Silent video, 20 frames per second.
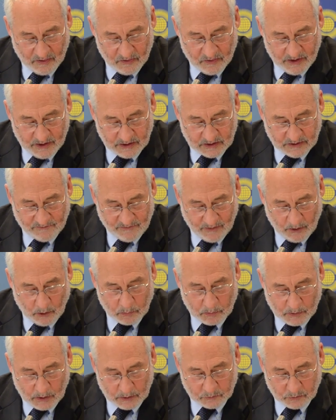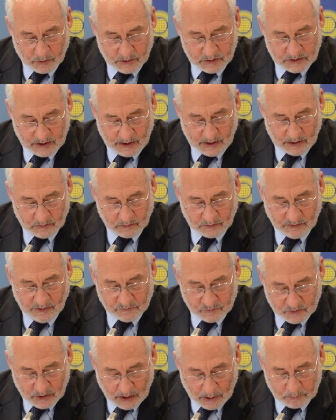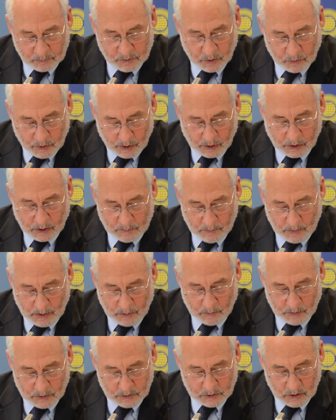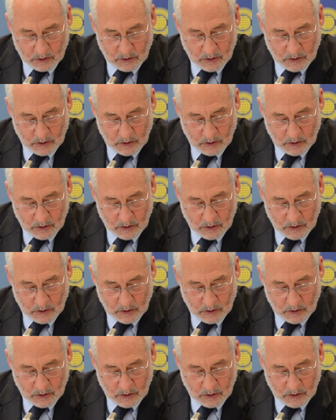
the developed countries had lived up to their commitment,